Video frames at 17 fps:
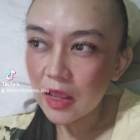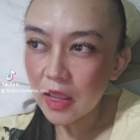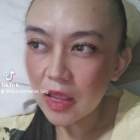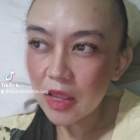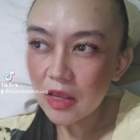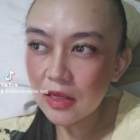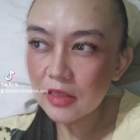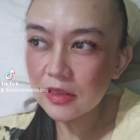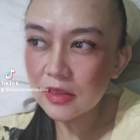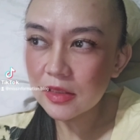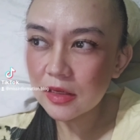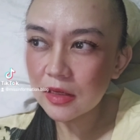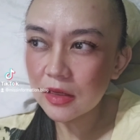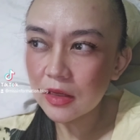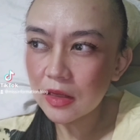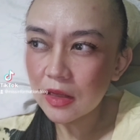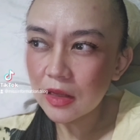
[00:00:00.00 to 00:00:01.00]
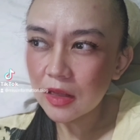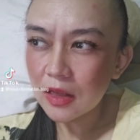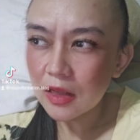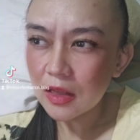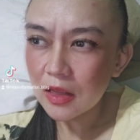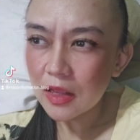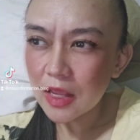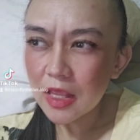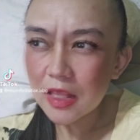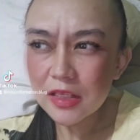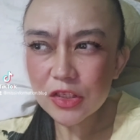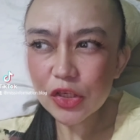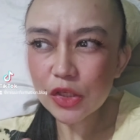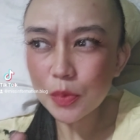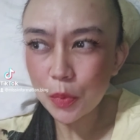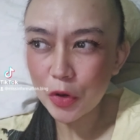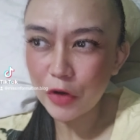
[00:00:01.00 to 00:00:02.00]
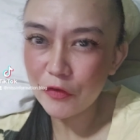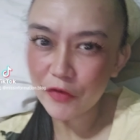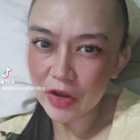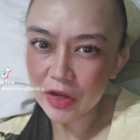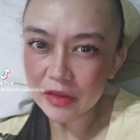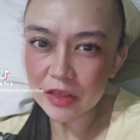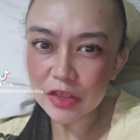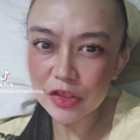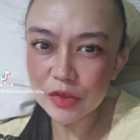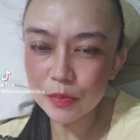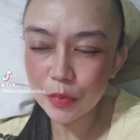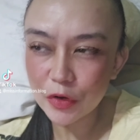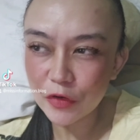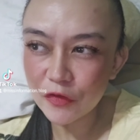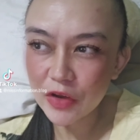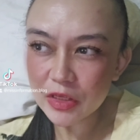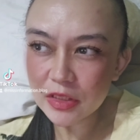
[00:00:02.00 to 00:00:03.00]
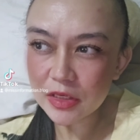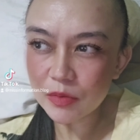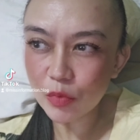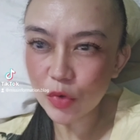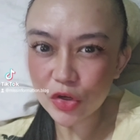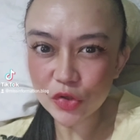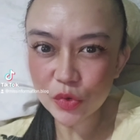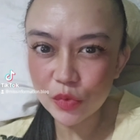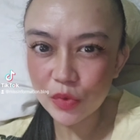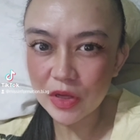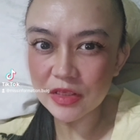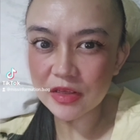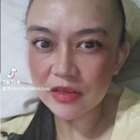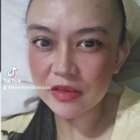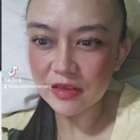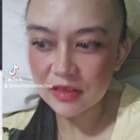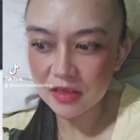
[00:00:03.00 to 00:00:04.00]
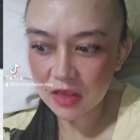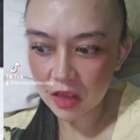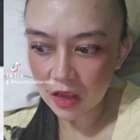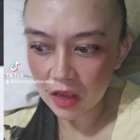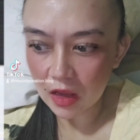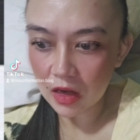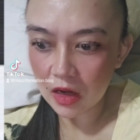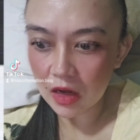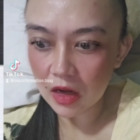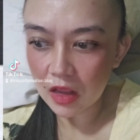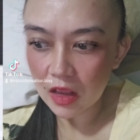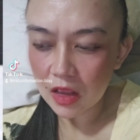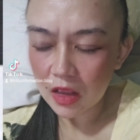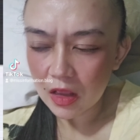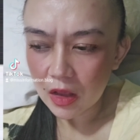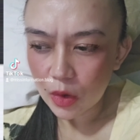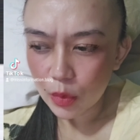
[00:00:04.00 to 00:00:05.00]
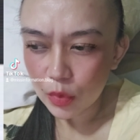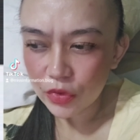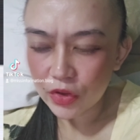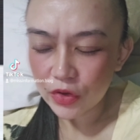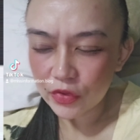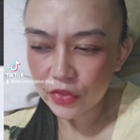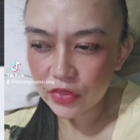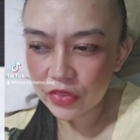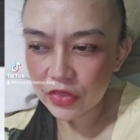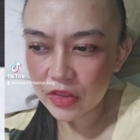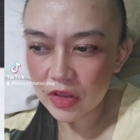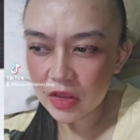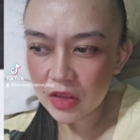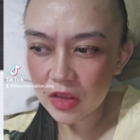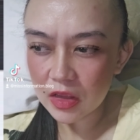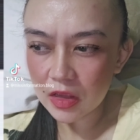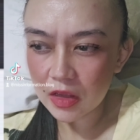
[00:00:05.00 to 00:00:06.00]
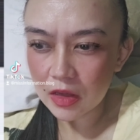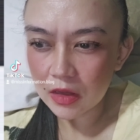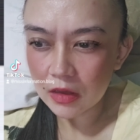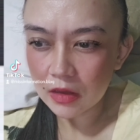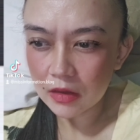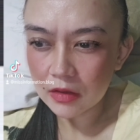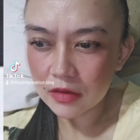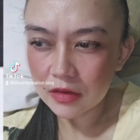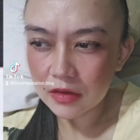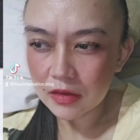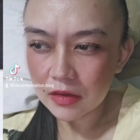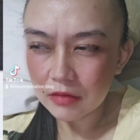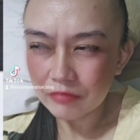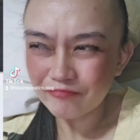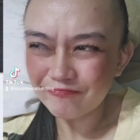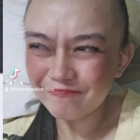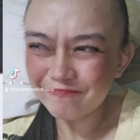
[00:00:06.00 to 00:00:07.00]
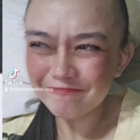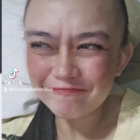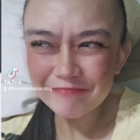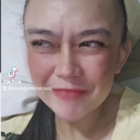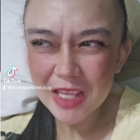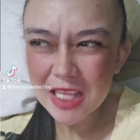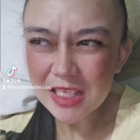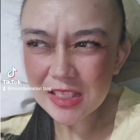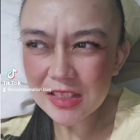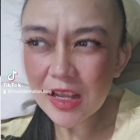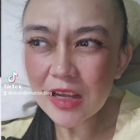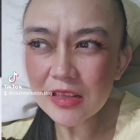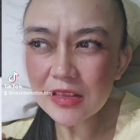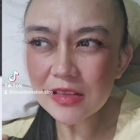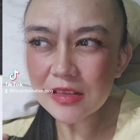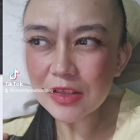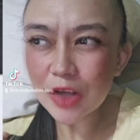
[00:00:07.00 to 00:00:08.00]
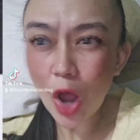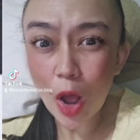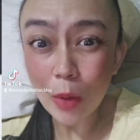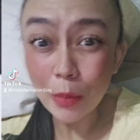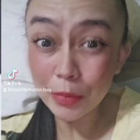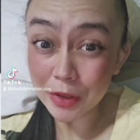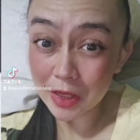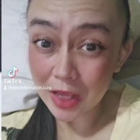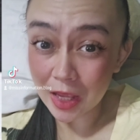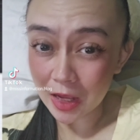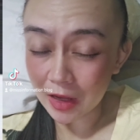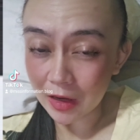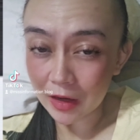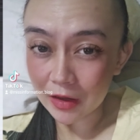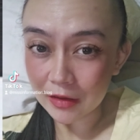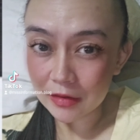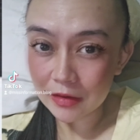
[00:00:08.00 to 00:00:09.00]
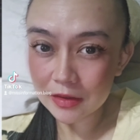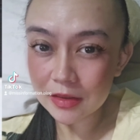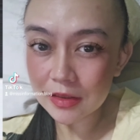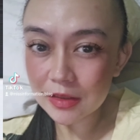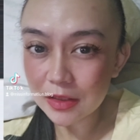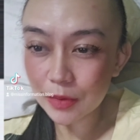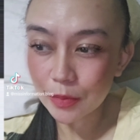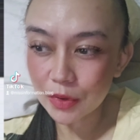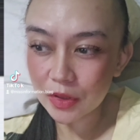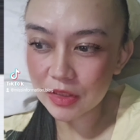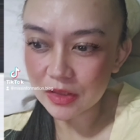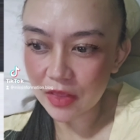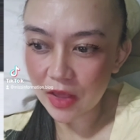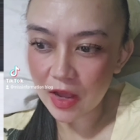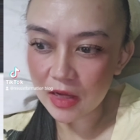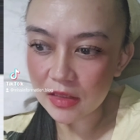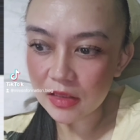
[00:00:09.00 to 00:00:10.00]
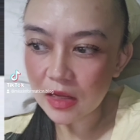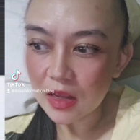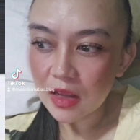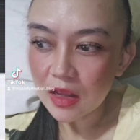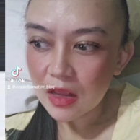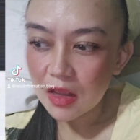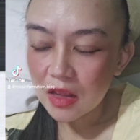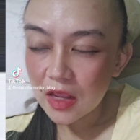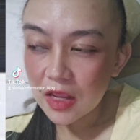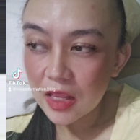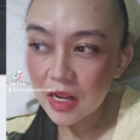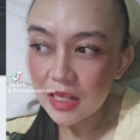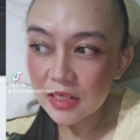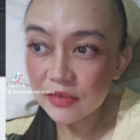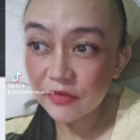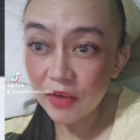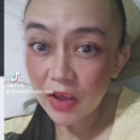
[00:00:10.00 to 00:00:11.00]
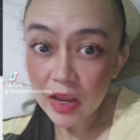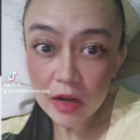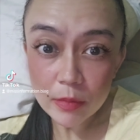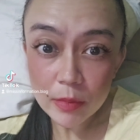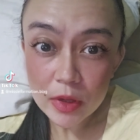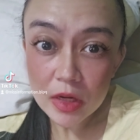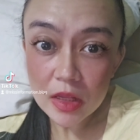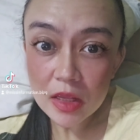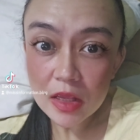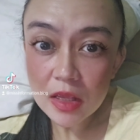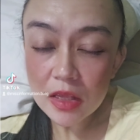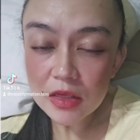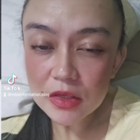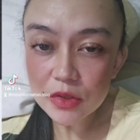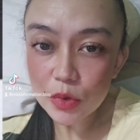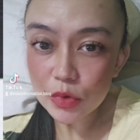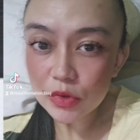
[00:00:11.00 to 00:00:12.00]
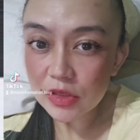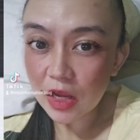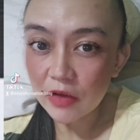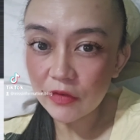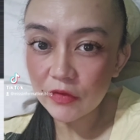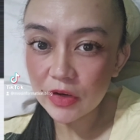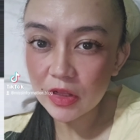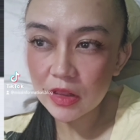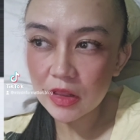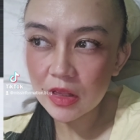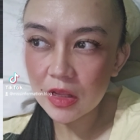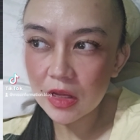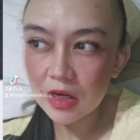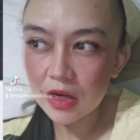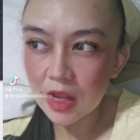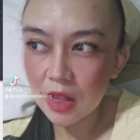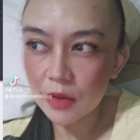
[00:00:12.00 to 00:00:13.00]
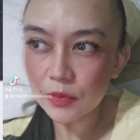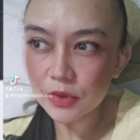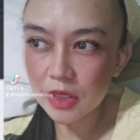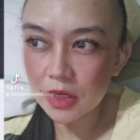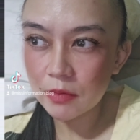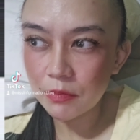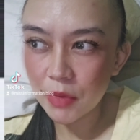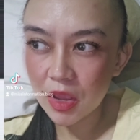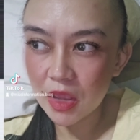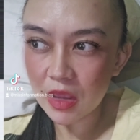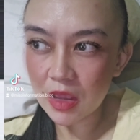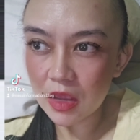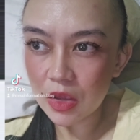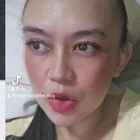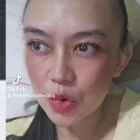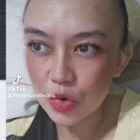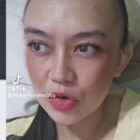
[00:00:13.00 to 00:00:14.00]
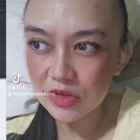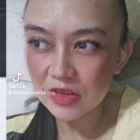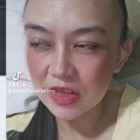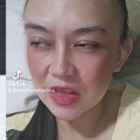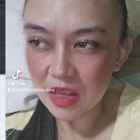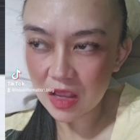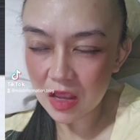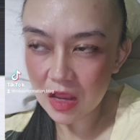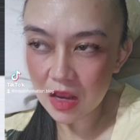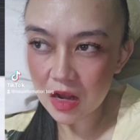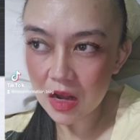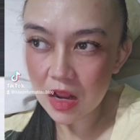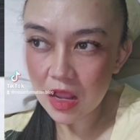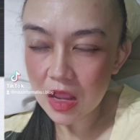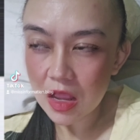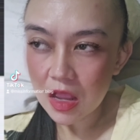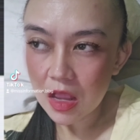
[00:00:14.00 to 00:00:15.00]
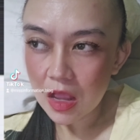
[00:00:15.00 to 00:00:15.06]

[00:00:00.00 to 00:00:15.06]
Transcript: And it's just perfect. It's perfect in moisturizing the skin without the... It's not complicated. It's as simple as that. It has vitamin E, so definitely it helps in making your skin